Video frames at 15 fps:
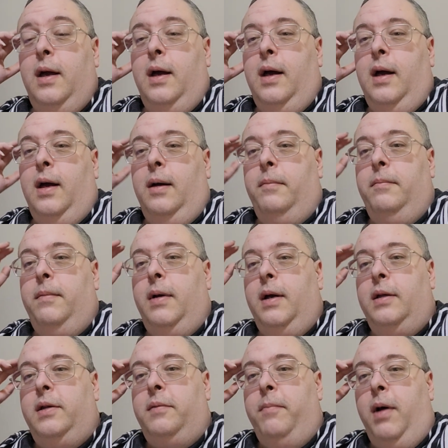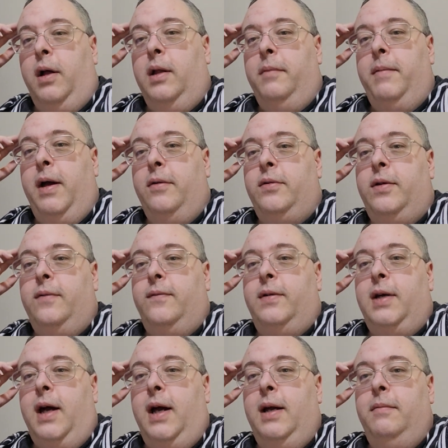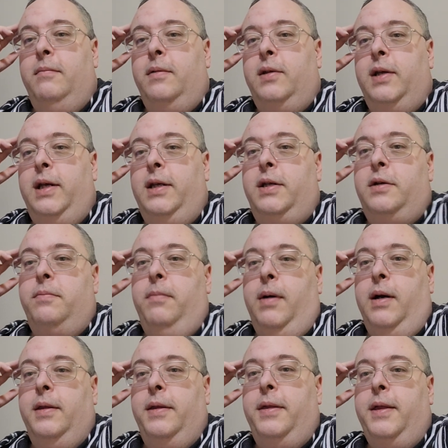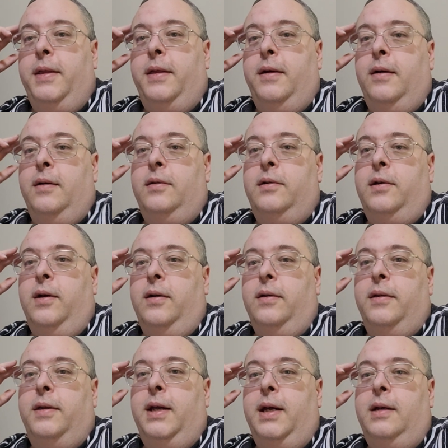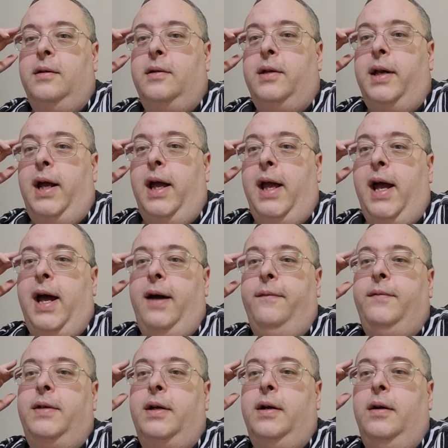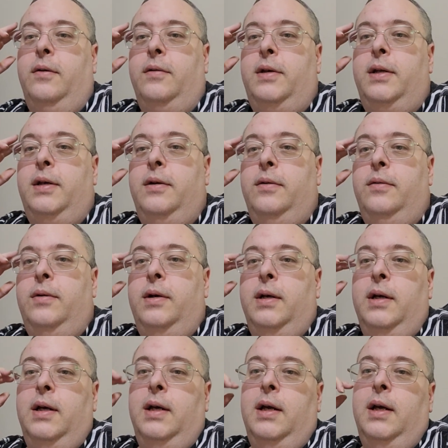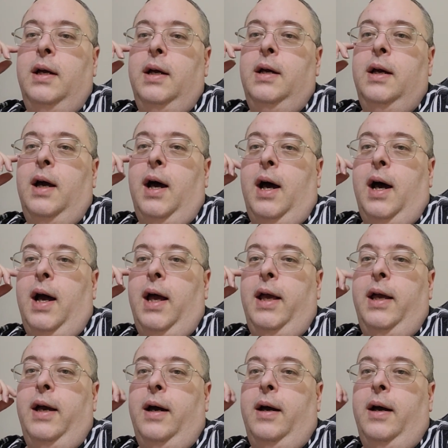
a small amount of times each month that there's certain things that I have to go to, I